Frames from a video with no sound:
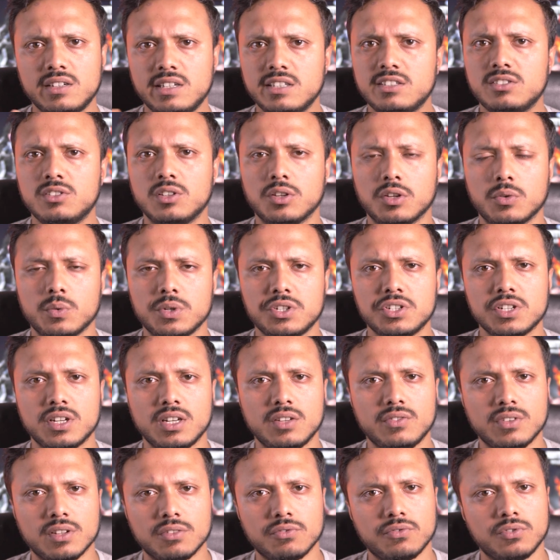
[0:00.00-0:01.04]
distinguish
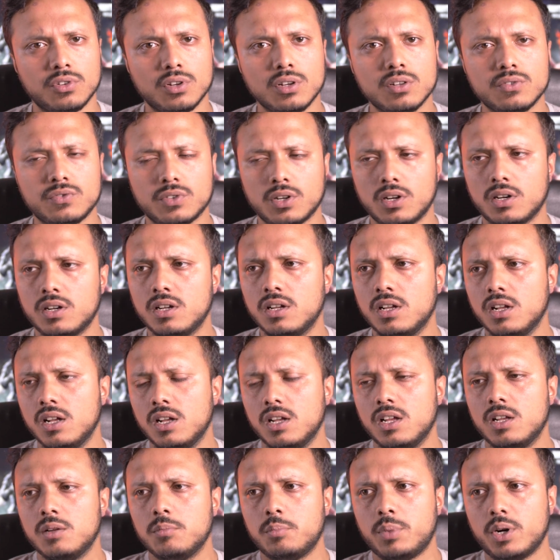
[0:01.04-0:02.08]
anything further.
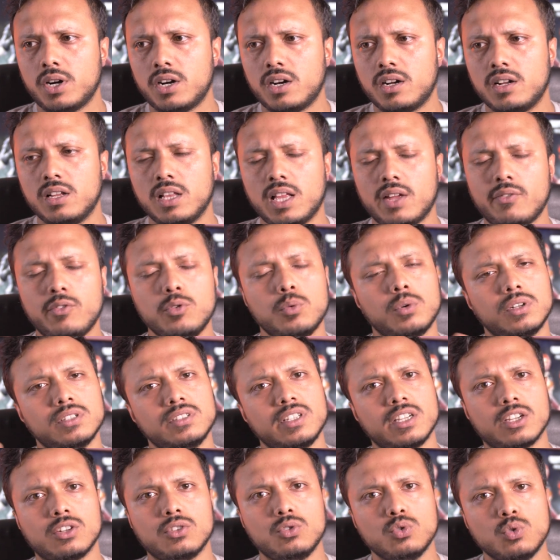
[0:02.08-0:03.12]
But everyone
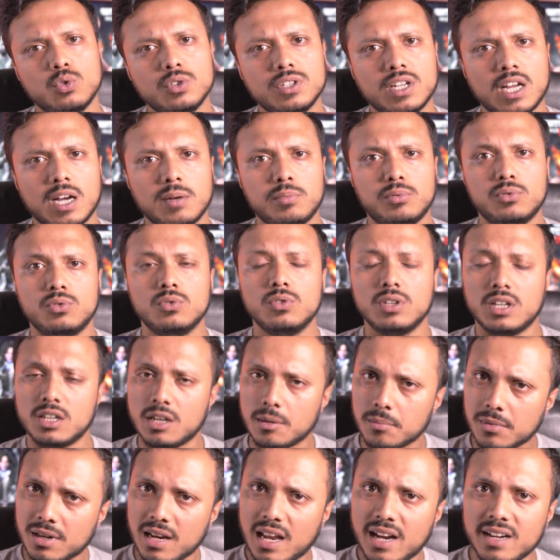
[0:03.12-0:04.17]
ignored Apple, and
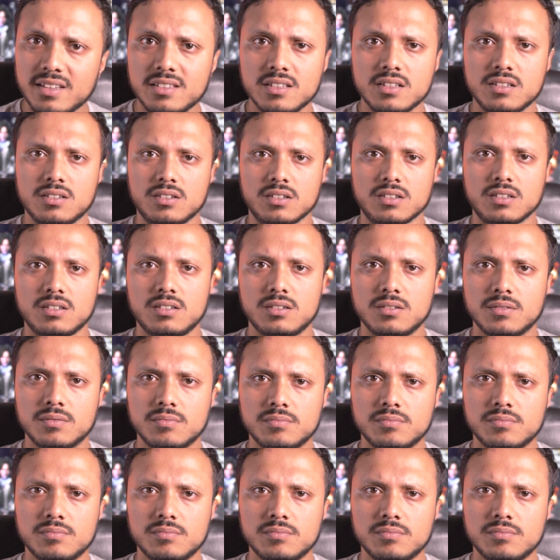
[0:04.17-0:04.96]
I'm glad they did,